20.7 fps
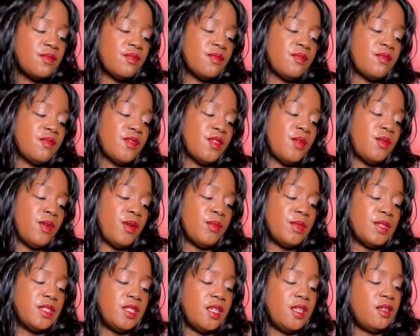Right, I'm
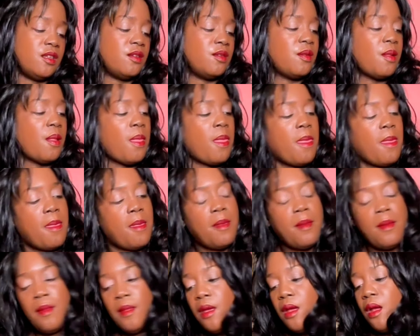gonna take it.
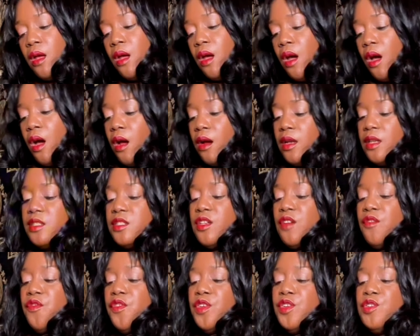All right,
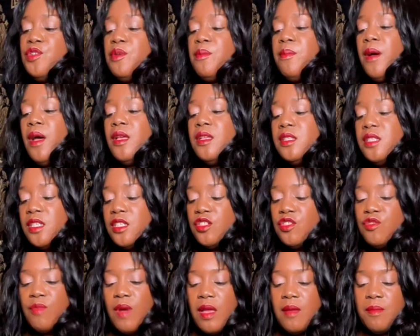so for you,
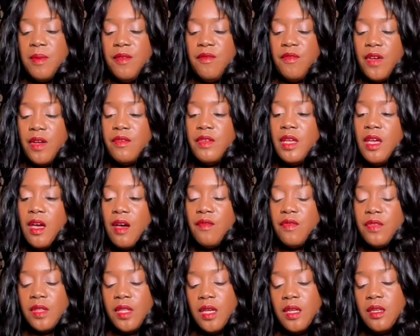Pisces, you might be very
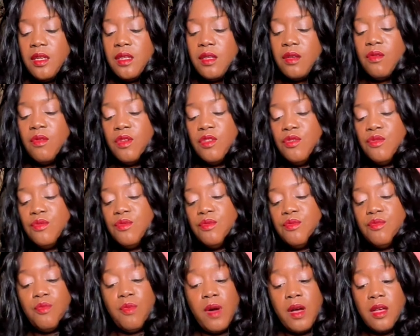athletic, or
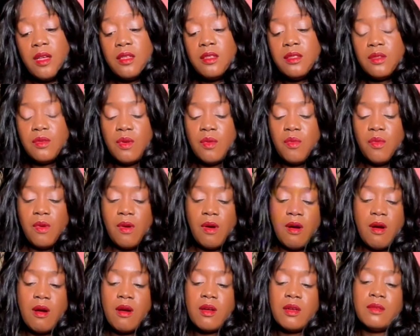you was or
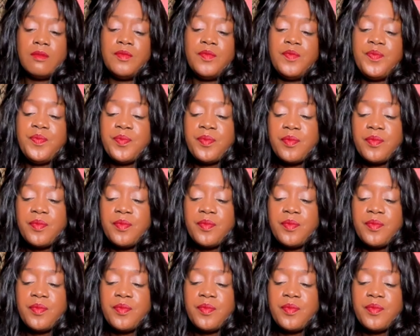are